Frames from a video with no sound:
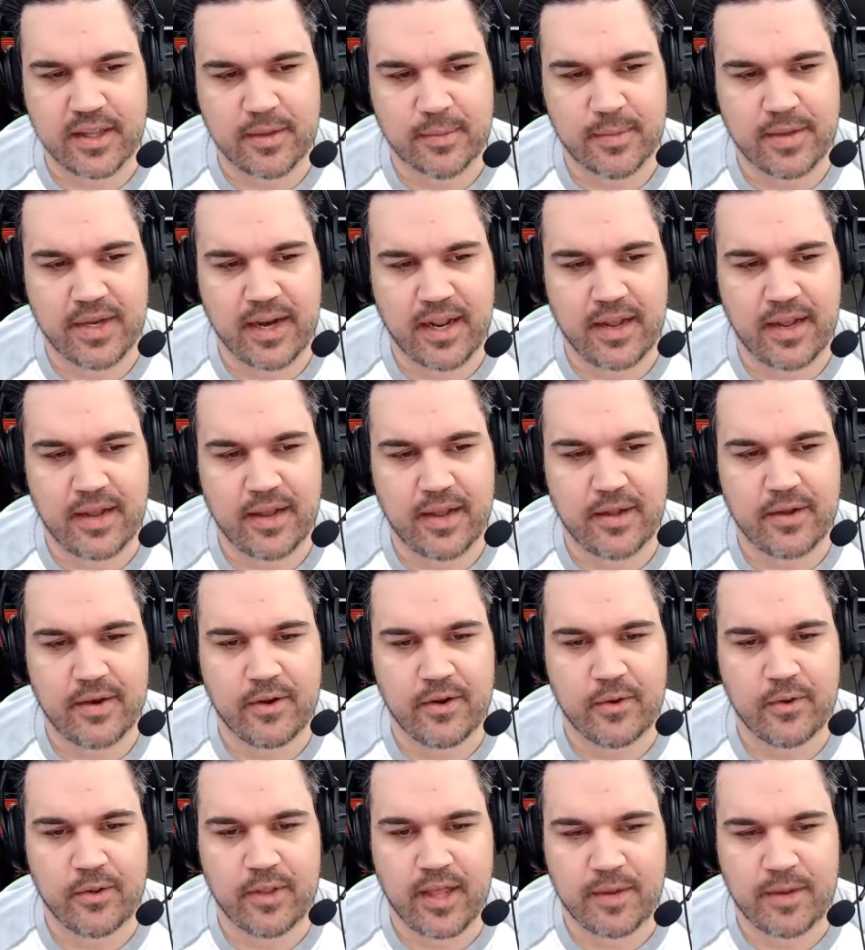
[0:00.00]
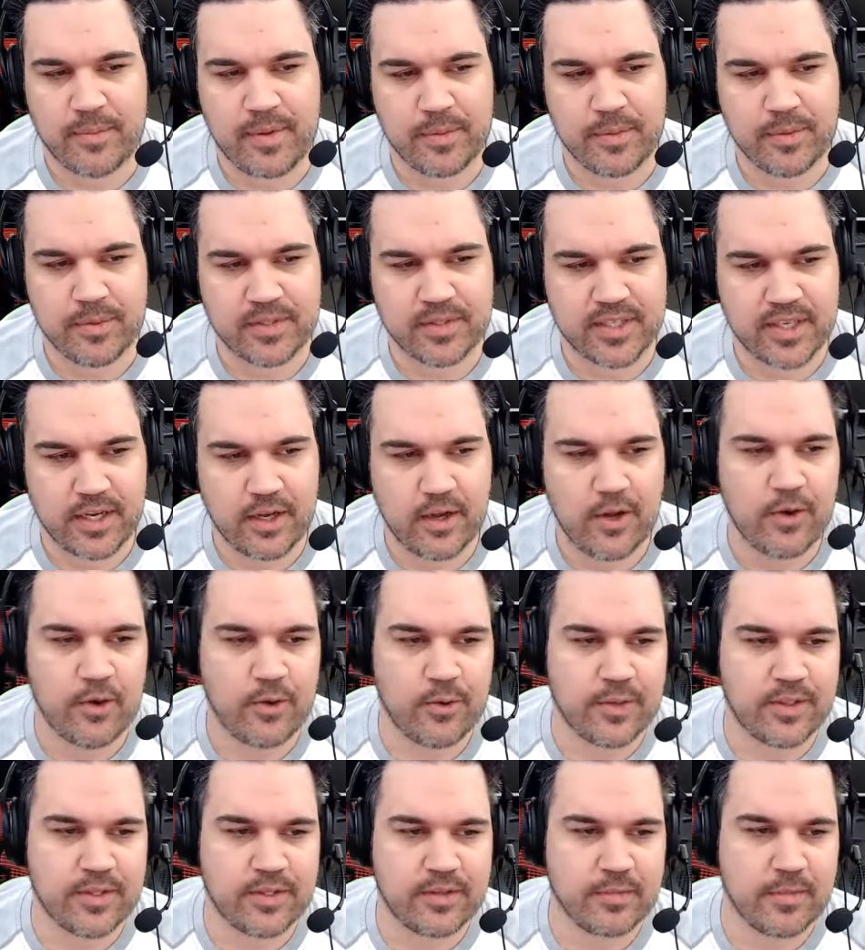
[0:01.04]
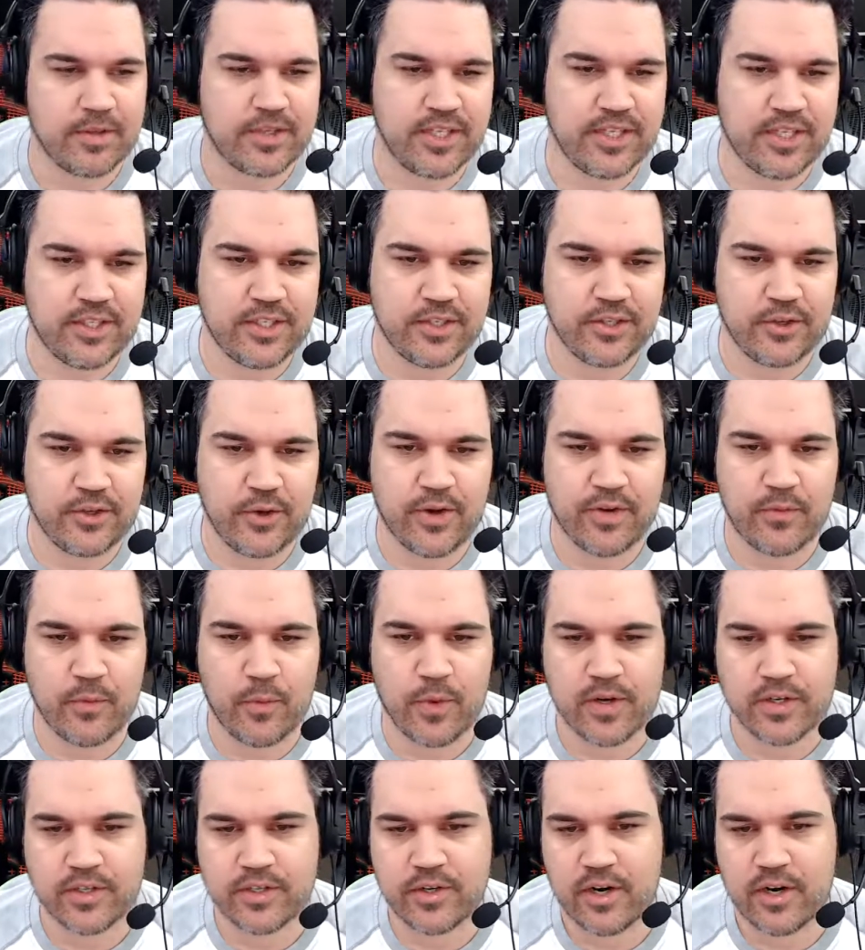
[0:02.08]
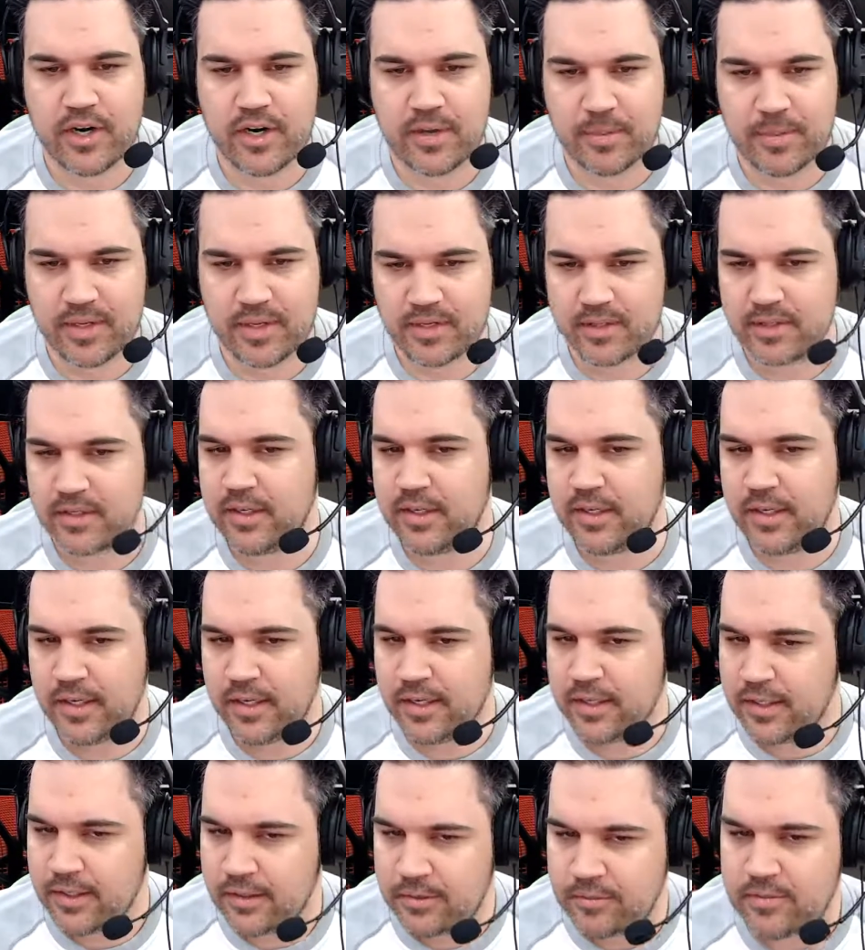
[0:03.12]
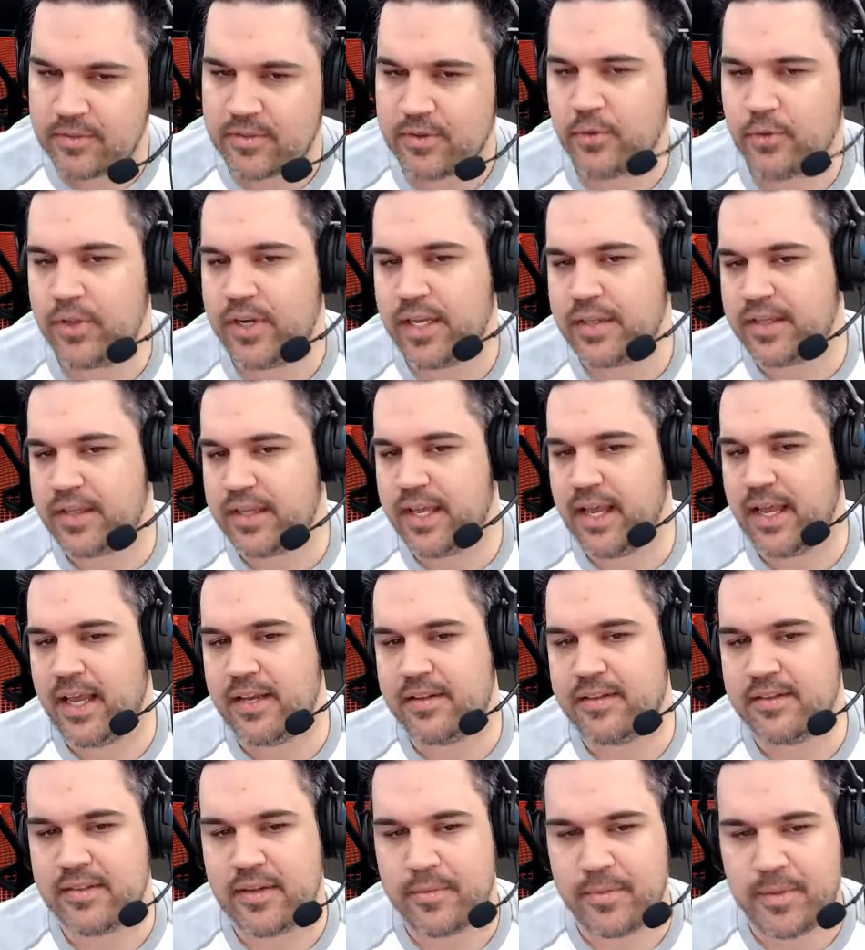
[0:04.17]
I mean, I know a lot of people say, oh, it's much easier, you have one target, but it's really not the case.